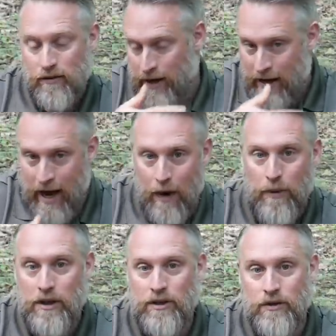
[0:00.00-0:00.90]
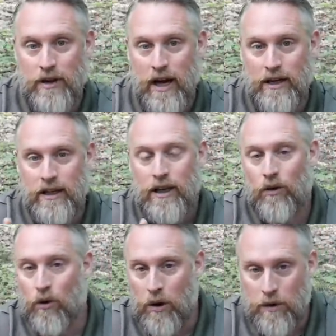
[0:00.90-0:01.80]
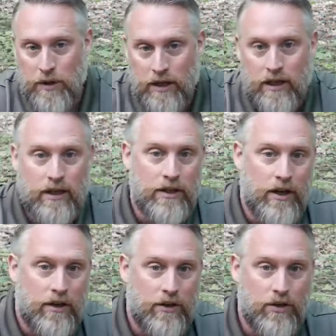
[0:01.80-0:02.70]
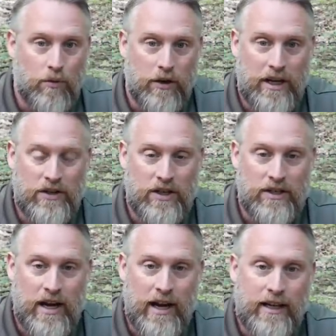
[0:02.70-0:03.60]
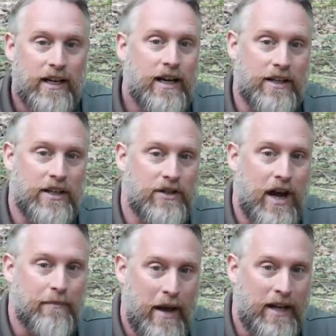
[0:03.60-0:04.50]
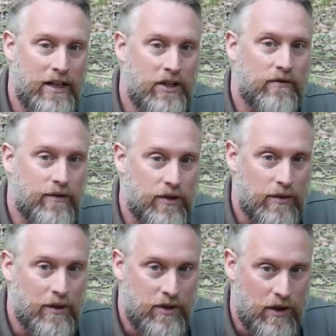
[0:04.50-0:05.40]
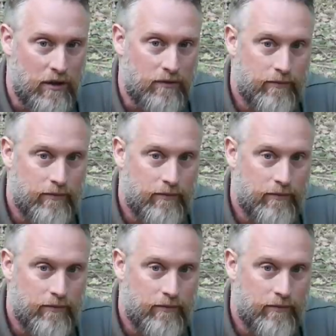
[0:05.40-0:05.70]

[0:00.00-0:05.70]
and how we're going to do that, or whether we're going to conduct a squad hasty attack and the exact mechanism for doing so.